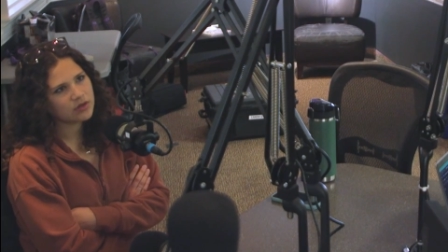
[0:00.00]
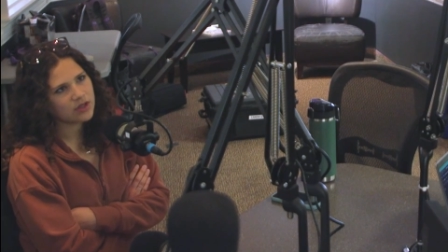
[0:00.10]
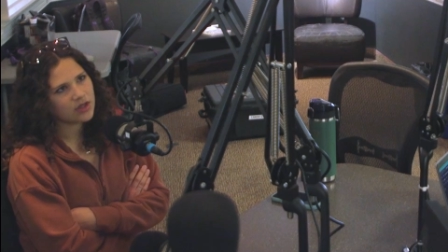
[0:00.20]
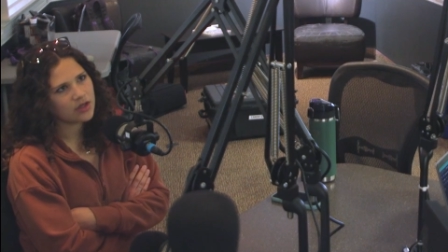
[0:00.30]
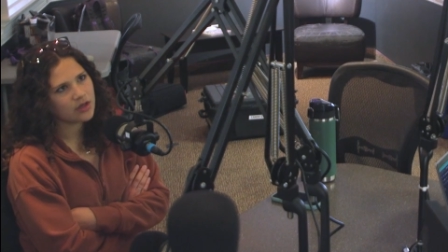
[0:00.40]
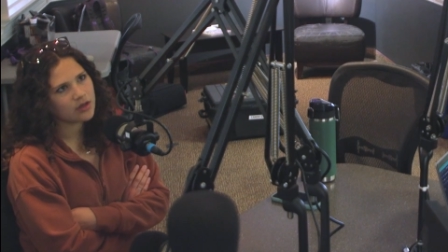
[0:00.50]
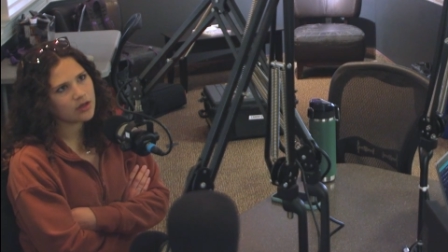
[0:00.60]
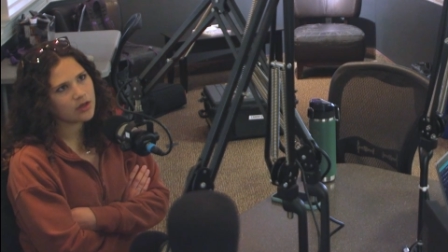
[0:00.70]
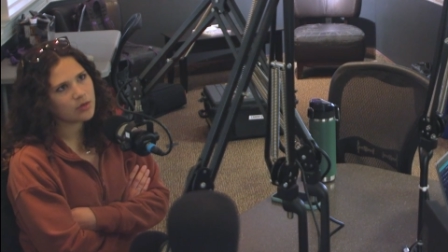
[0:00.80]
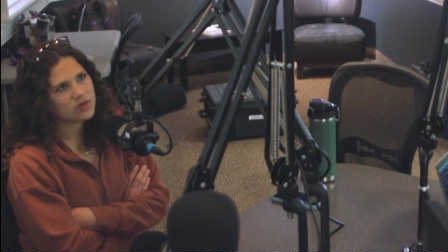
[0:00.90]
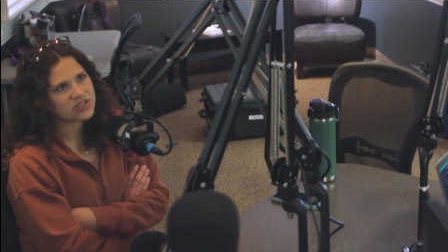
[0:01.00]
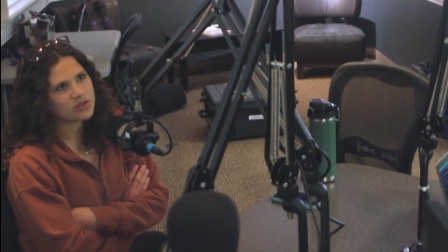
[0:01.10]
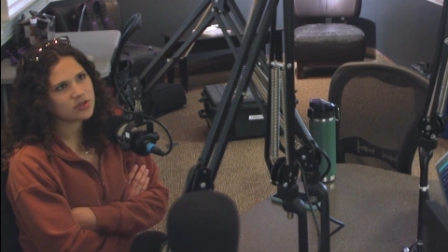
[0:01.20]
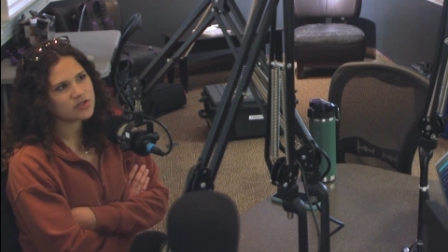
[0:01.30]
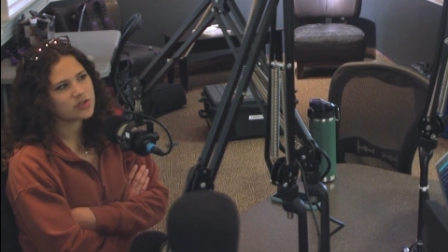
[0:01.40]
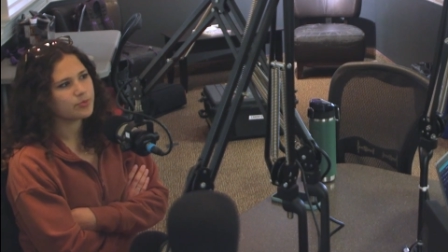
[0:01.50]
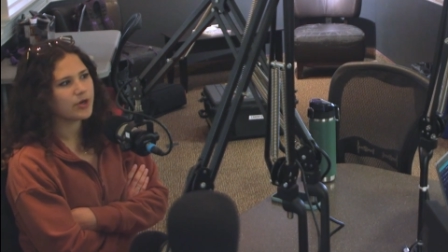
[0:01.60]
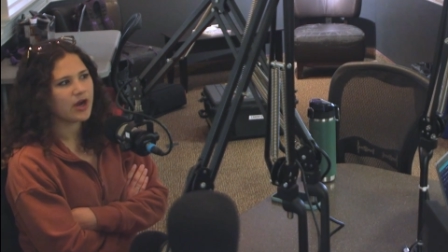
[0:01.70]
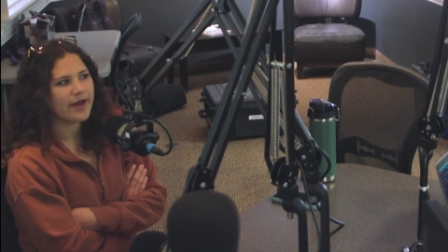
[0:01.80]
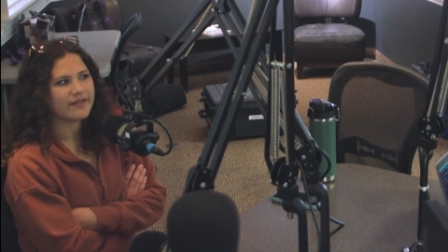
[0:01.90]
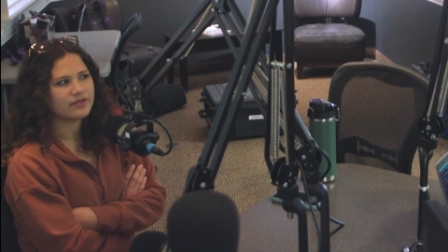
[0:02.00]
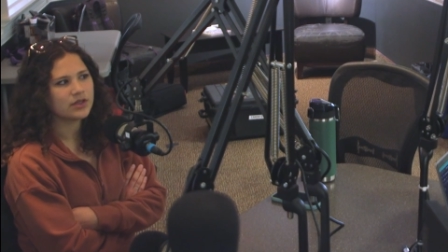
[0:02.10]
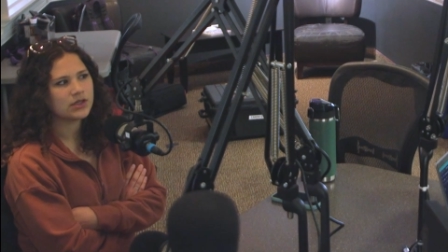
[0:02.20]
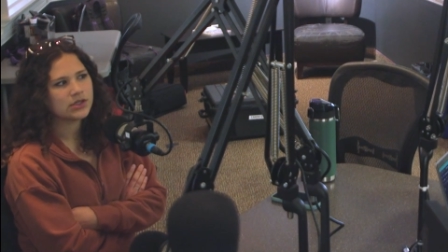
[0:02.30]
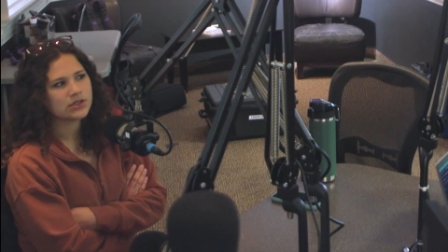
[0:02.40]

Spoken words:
think it wasn't super heavy.